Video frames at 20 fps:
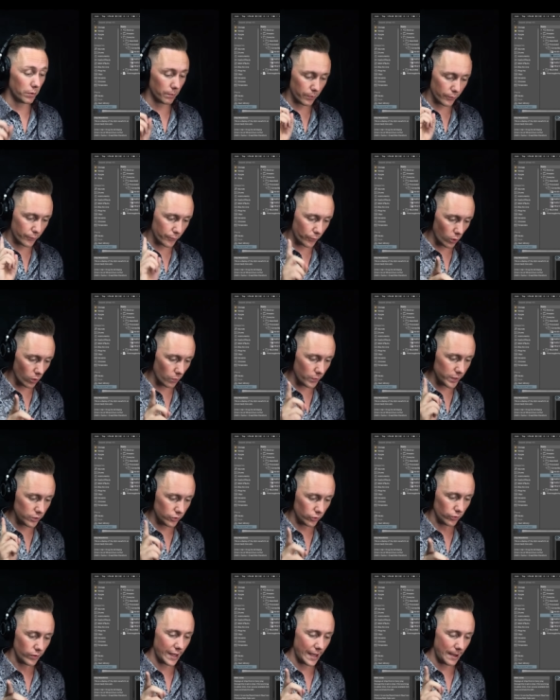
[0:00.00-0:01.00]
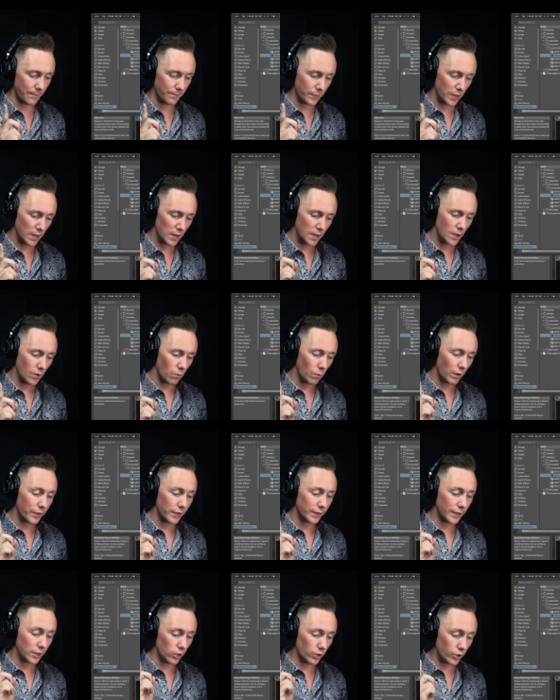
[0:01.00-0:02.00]
But before we do that, one
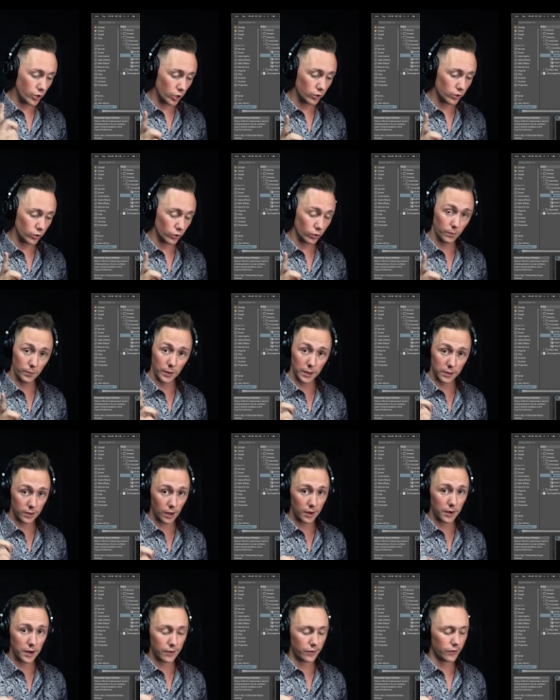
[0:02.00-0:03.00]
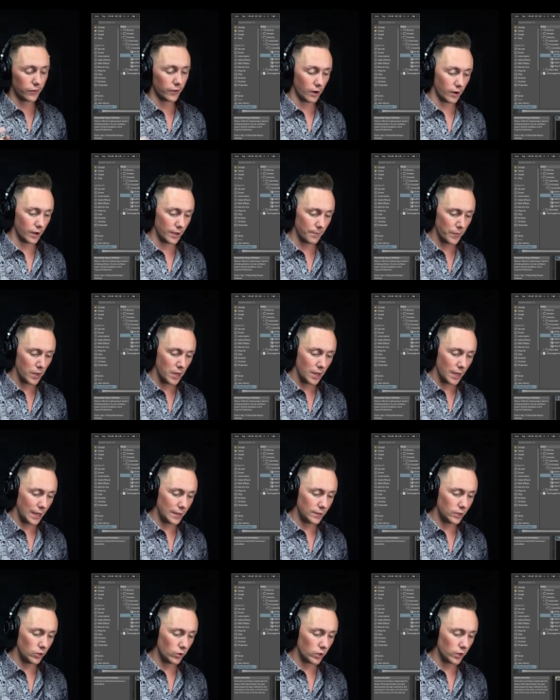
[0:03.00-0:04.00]
thing that you could do, it's not necessary,
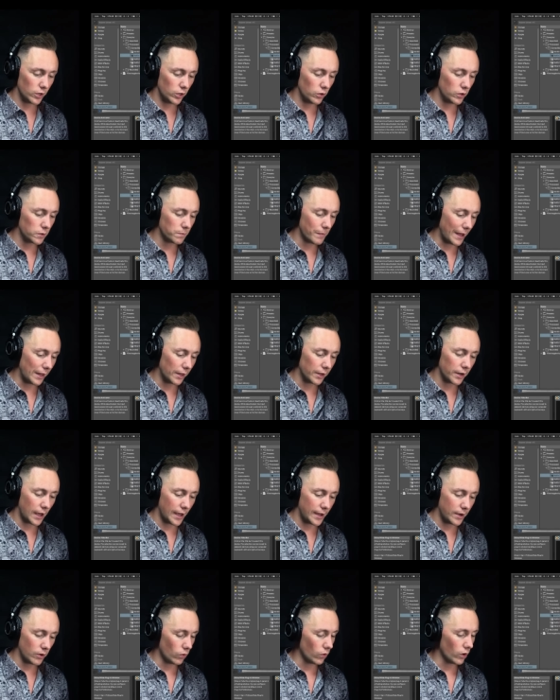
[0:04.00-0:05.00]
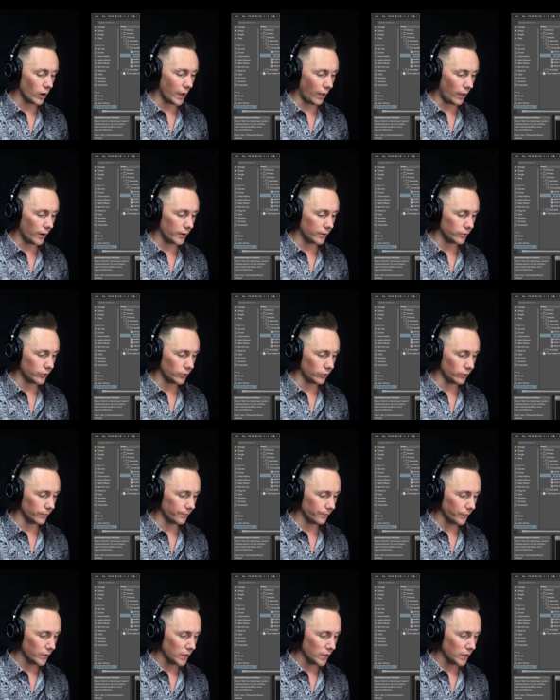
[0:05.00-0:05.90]
is you could use Melodyne or Autotune